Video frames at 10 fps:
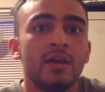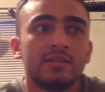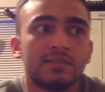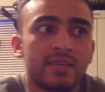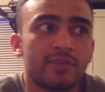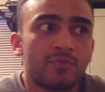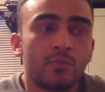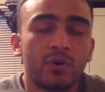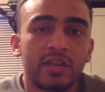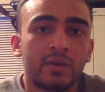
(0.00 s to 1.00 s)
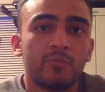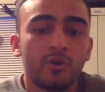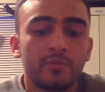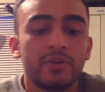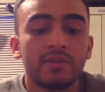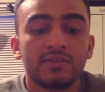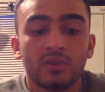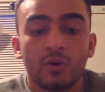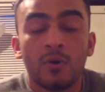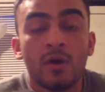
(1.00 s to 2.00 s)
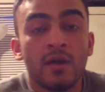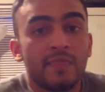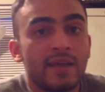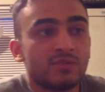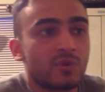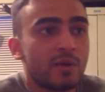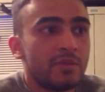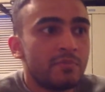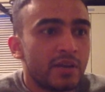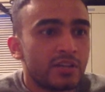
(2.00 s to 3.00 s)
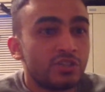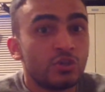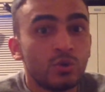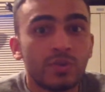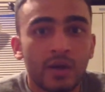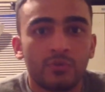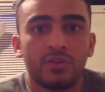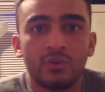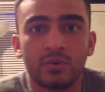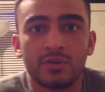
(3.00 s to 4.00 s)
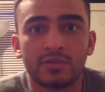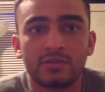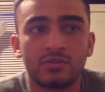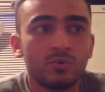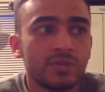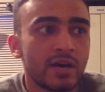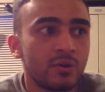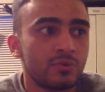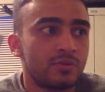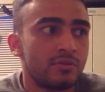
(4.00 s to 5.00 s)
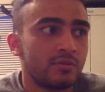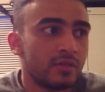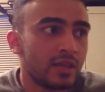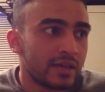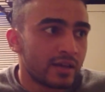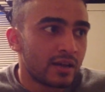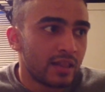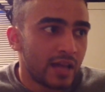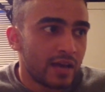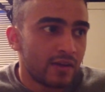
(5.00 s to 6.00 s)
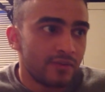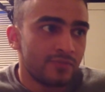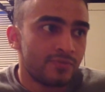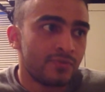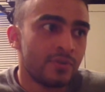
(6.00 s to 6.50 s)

to get from point A to point B. So that's what I mean by tune out the noise. Tune out like a lot of